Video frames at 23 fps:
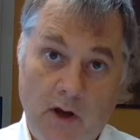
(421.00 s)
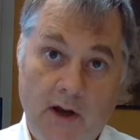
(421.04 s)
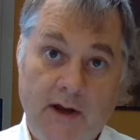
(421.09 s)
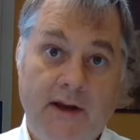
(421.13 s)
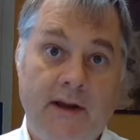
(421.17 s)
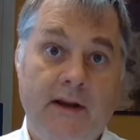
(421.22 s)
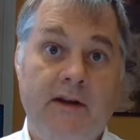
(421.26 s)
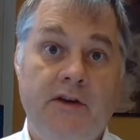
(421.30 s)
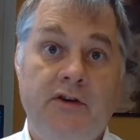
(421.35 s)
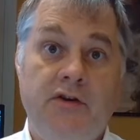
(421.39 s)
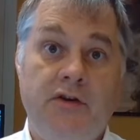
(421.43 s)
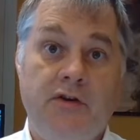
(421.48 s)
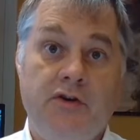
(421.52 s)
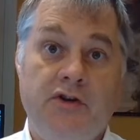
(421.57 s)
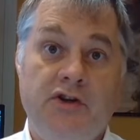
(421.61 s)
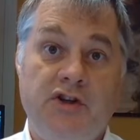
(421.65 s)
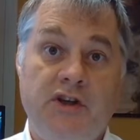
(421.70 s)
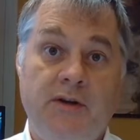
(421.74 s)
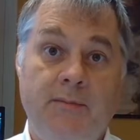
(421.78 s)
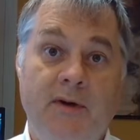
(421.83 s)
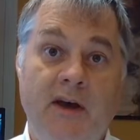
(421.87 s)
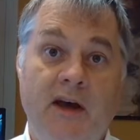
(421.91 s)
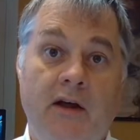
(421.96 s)
logging into your
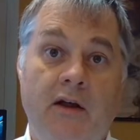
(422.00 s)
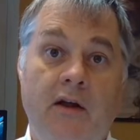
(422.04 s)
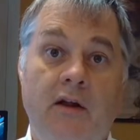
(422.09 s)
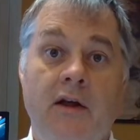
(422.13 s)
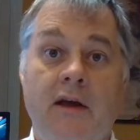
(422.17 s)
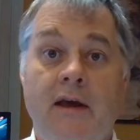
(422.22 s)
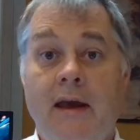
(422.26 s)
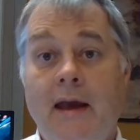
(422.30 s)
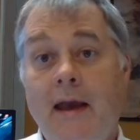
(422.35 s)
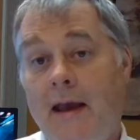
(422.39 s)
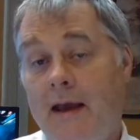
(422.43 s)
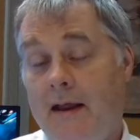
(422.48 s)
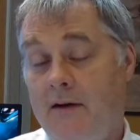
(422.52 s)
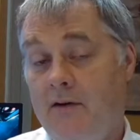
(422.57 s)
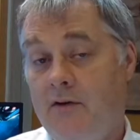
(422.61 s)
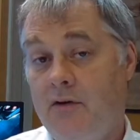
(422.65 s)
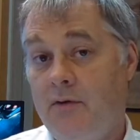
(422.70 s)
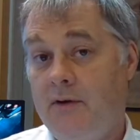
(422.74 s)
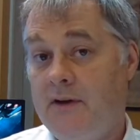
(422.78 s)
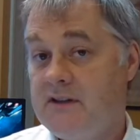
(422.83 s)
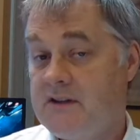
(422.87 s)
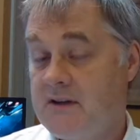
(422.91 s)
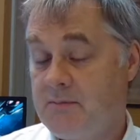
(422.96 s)
Gmail and
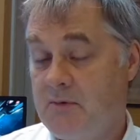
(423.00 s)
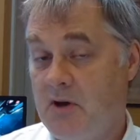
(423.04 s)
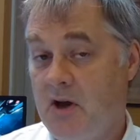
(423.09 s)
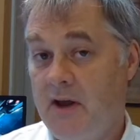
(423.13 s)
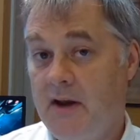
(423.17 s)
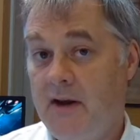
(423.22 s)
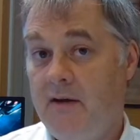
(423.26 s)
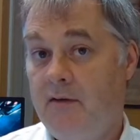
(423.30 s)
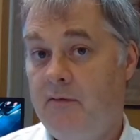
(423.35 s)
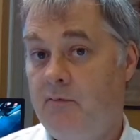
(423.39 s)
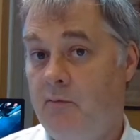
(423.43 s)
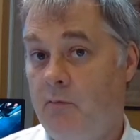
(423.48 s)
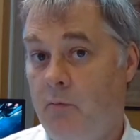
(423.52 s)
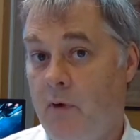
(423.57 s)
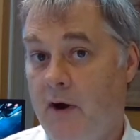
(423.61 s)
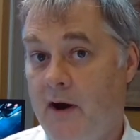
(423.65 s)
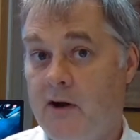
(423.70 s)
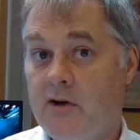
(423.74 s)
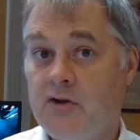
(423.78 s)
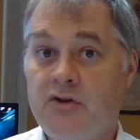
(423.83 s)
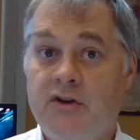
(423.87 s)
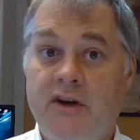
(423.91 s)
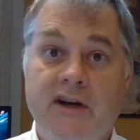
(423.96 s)
doing some kind of
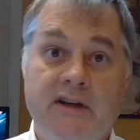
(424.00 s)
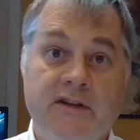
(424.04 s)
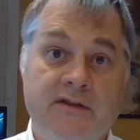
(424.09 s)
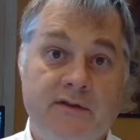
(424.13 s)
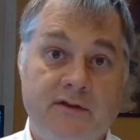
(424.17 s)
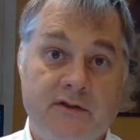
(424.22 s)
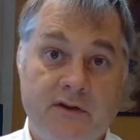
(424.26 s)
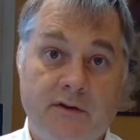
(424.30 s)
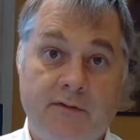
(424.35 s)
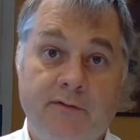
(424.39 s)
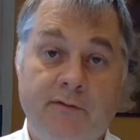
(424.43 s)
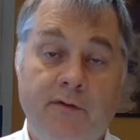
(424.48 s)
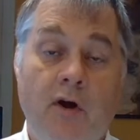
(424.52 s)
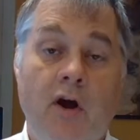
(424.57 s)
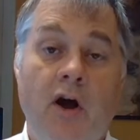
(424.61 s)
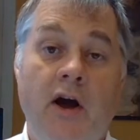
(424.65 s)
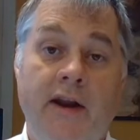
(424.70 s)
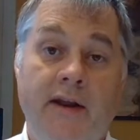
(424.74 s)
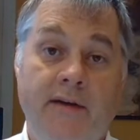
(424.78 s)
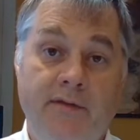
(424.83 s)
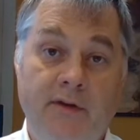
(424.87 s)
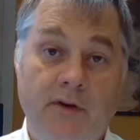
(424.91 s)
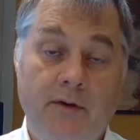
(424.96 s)
wire transfers or
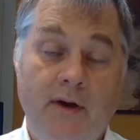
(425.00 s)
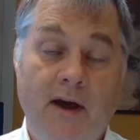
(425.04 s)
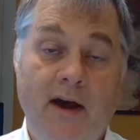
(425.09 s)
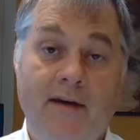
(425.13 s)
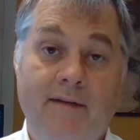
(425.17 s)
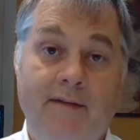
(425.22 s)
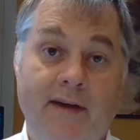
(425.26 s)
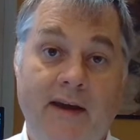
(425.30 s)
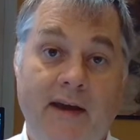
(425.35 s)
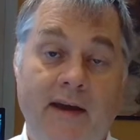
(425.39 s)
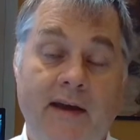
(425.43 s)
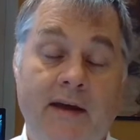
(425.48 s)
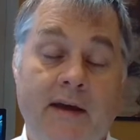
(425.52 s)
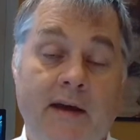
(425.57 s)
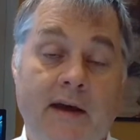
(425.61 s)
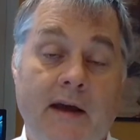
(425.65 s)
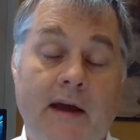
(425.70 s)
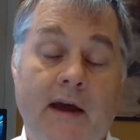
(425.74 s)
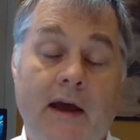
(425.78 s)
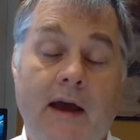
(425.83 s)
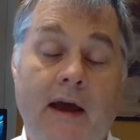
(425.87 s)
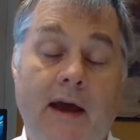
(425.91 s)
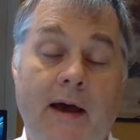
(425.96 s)
fraud if you have
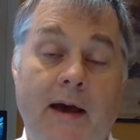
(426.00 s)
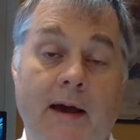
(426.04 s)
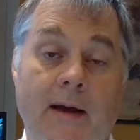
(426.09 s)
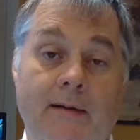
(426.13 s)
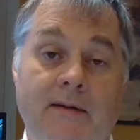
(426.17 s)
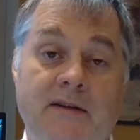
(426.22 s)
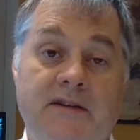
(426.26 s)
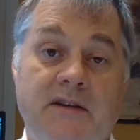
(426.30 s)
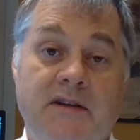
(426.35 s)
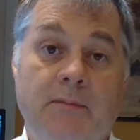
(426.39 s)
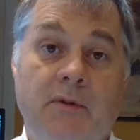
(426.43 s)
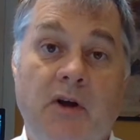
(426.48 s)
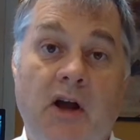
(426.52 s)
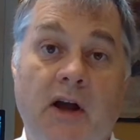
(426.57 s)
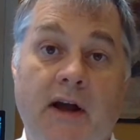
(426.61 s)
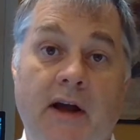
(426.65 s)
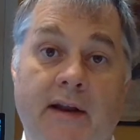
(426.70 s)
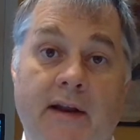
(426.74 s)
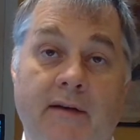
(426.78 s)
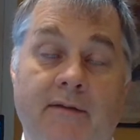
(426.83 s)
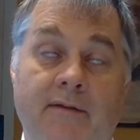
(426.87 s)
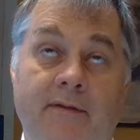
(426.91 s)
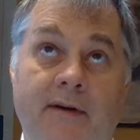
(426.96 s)
some
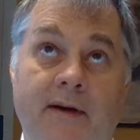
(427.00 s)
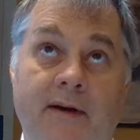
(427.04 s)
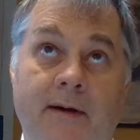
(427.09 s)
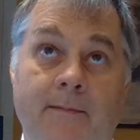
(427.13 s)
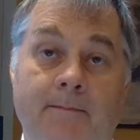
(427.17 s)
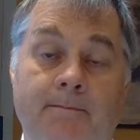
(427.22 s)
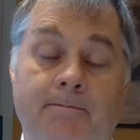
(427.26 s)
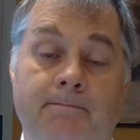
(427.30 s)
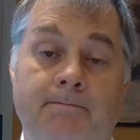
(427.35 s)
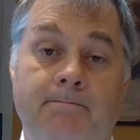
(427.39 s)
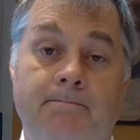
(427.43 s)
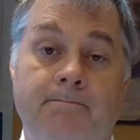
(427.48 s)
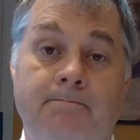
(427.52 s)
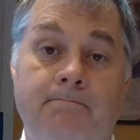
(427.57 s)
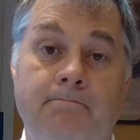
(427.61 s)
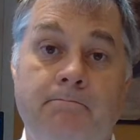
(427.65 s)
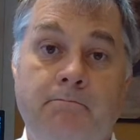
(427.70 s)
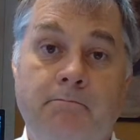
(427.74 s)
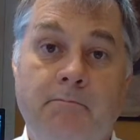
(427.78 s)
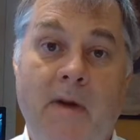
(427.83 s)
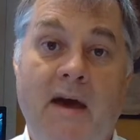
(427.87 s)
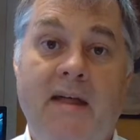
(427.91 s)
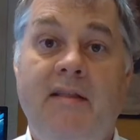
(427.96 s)
kind of
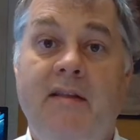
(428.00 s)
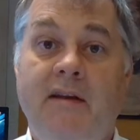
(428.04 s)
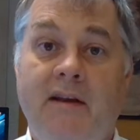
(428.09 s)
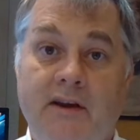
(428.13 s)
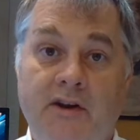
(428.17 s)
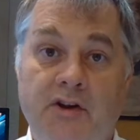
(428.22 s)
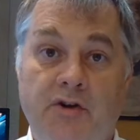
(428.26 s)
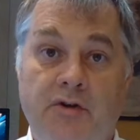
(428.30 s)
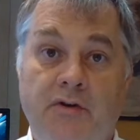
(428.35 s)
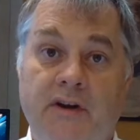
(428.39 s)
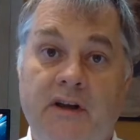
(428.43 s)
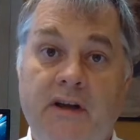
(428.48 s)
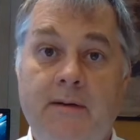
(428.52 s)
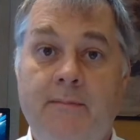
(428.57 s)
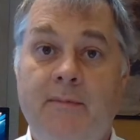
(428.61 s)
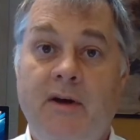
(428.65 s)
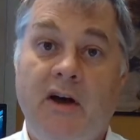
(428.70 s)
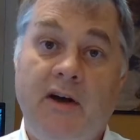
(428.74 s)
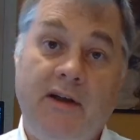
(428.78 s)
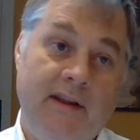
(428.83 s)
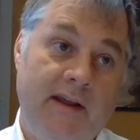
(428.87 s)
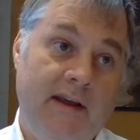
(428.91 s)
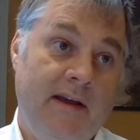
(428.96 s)
method in your
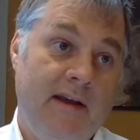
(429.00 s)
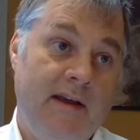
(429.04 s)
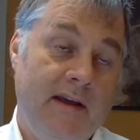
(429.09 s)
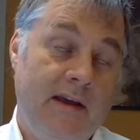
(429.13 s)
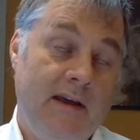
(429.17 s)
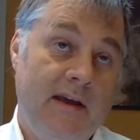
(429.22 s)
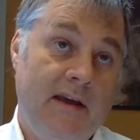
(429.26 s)
email? And